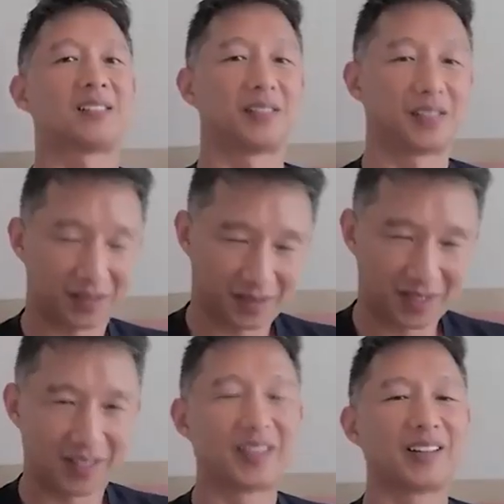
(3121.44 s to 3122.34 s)
So if they have the
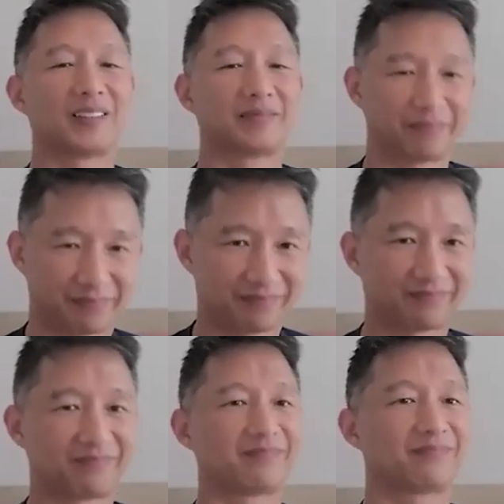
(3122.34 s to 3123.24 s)
best
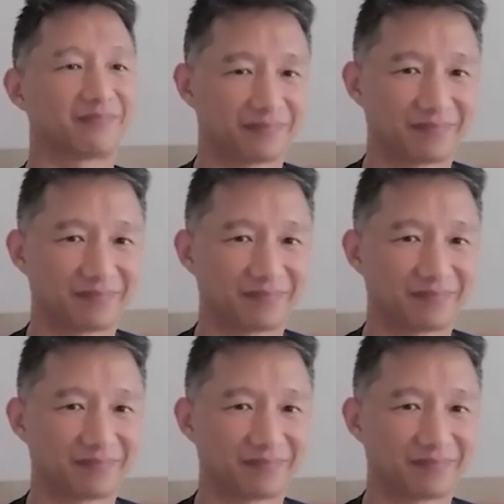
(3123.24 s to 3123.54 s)
technology